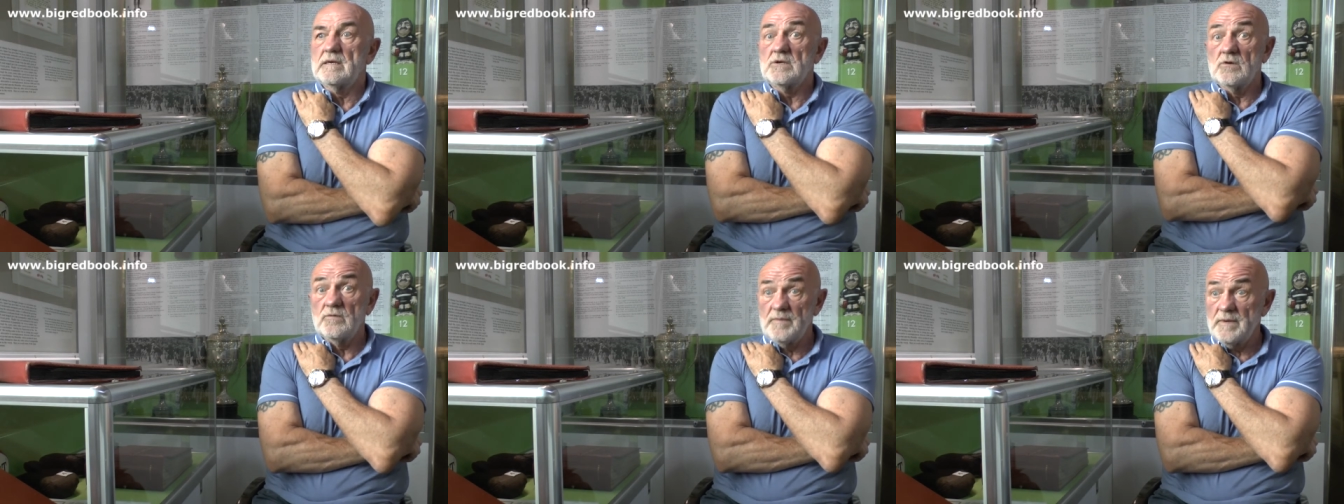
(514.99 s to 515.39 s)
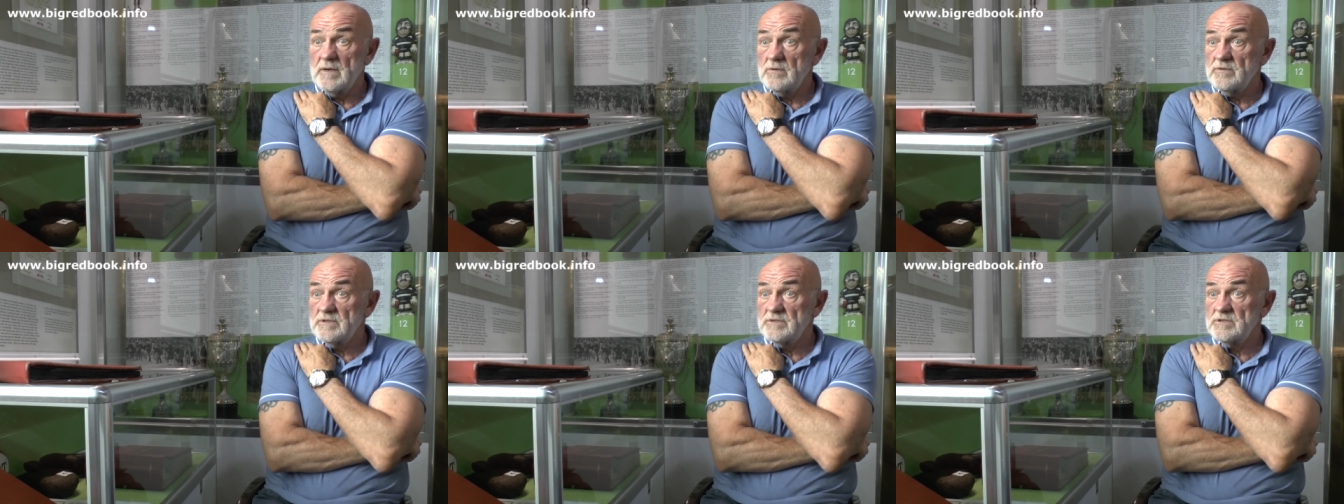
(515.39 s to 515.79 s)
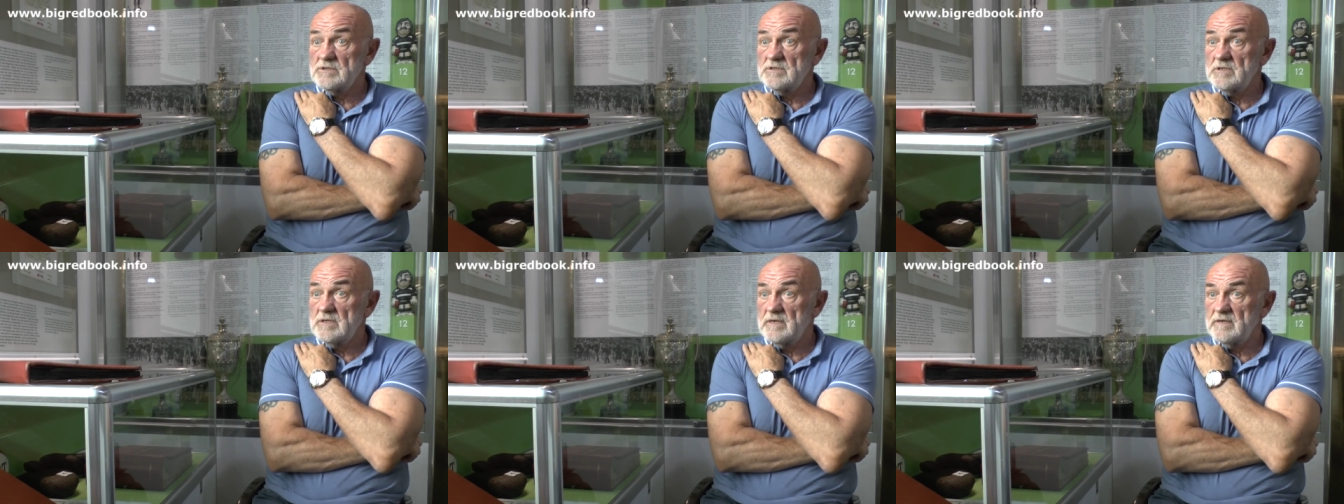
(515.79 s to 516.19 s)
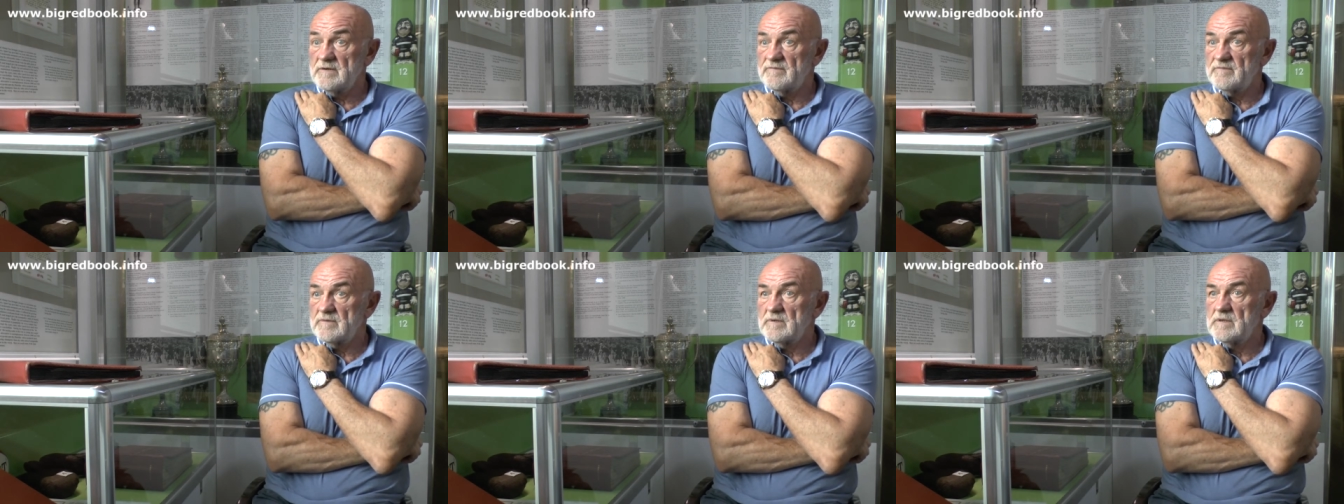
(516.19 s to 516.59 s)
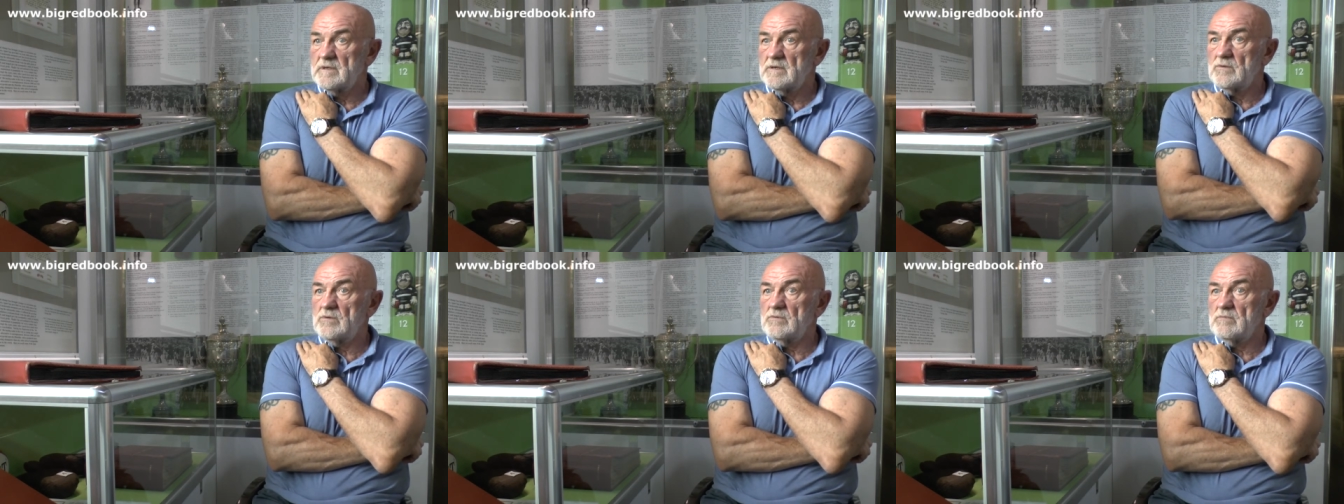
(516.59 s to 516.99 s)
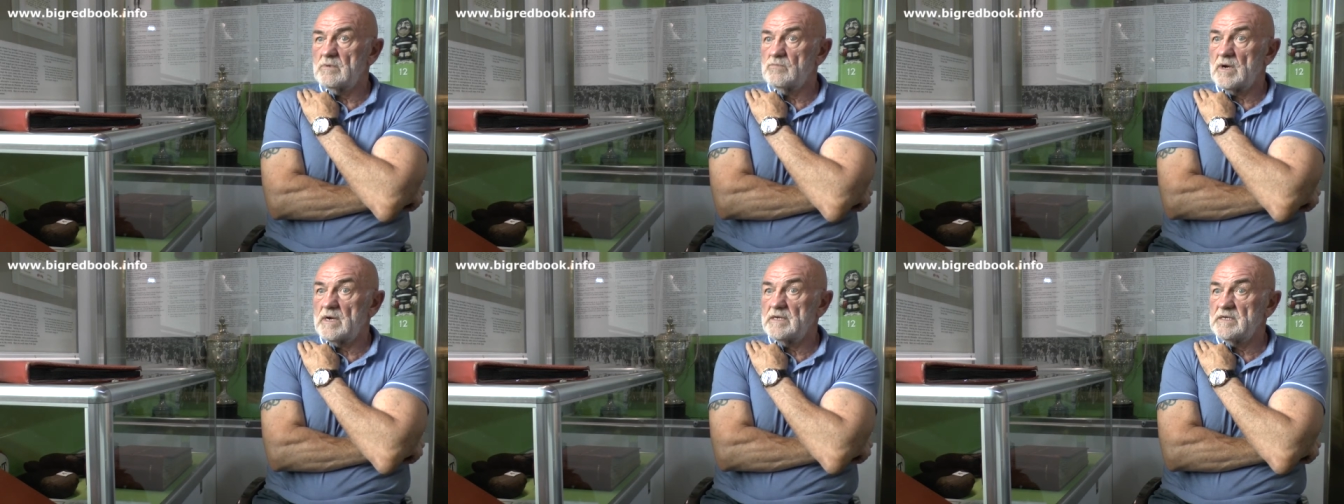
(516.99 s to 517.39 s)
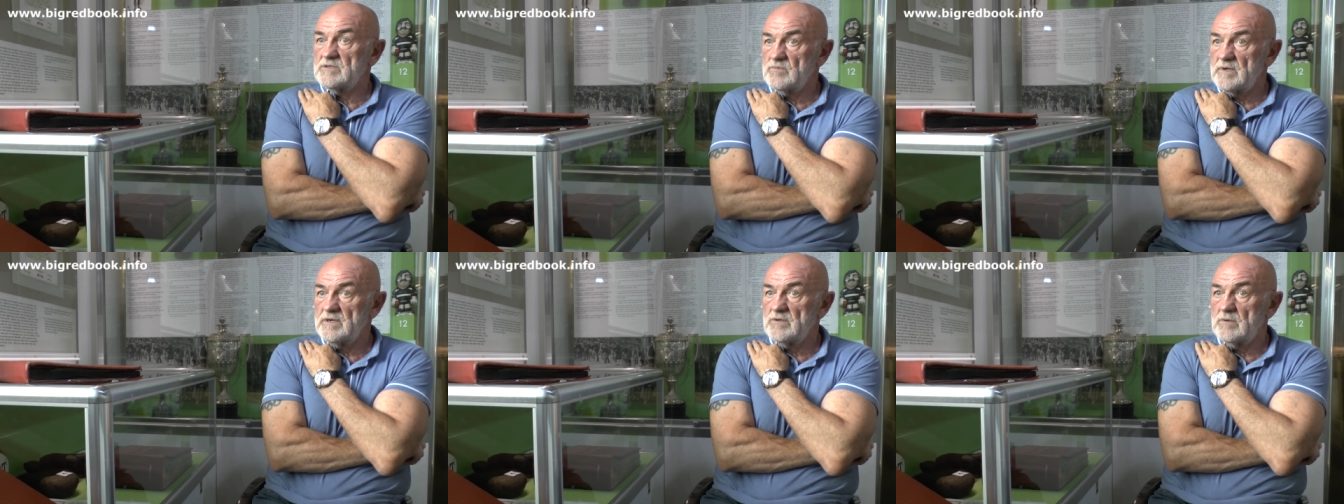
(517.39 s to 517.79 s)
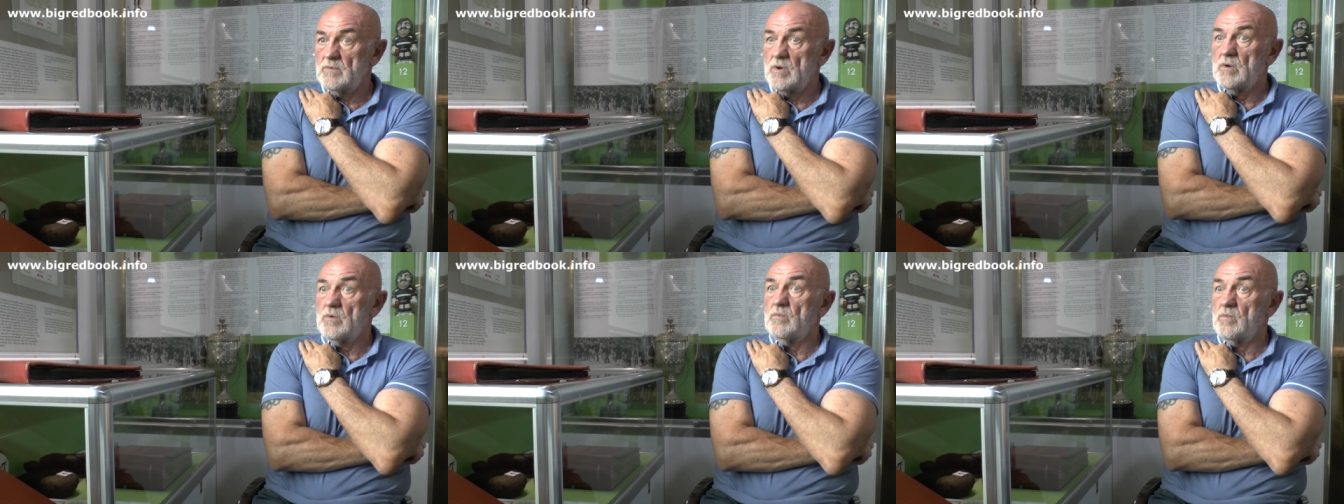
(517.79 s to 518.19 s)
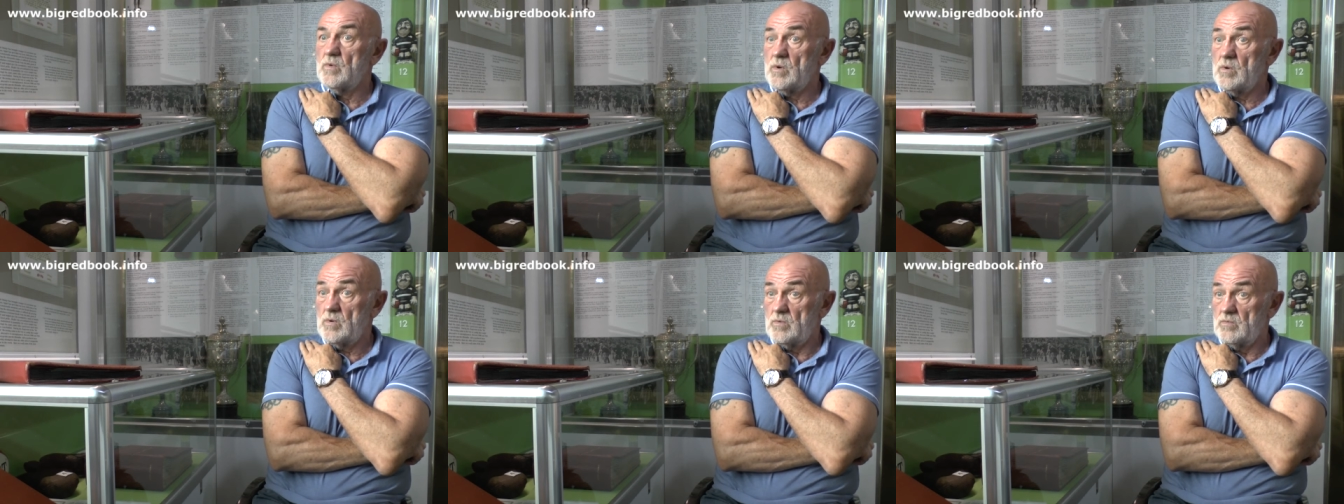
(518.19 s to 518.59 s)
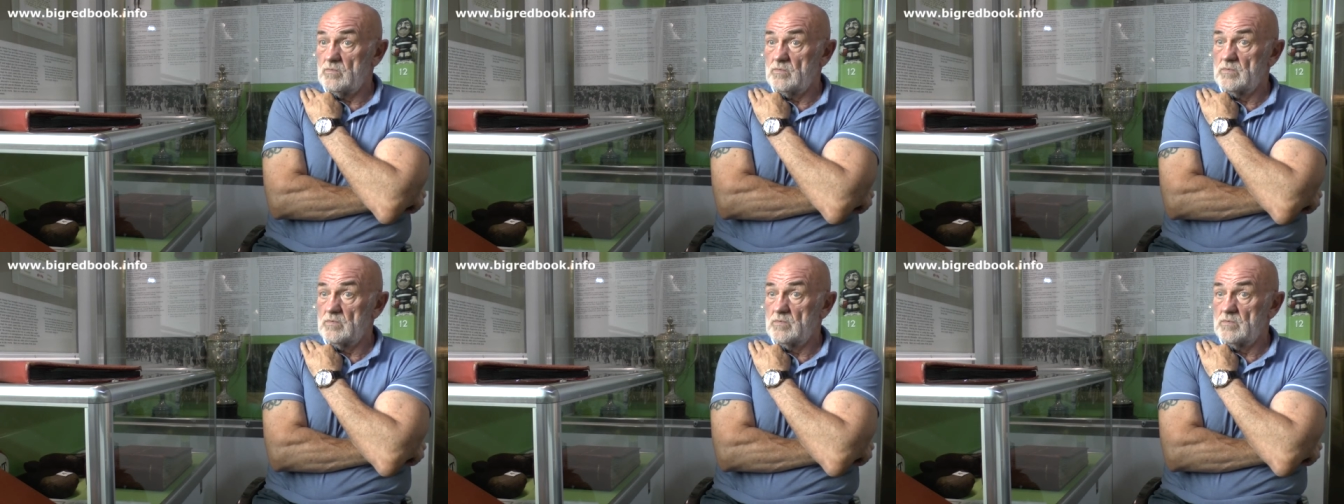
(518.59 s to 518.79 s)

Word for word: You've been on this your life. You know, eyes wide open. Whoa.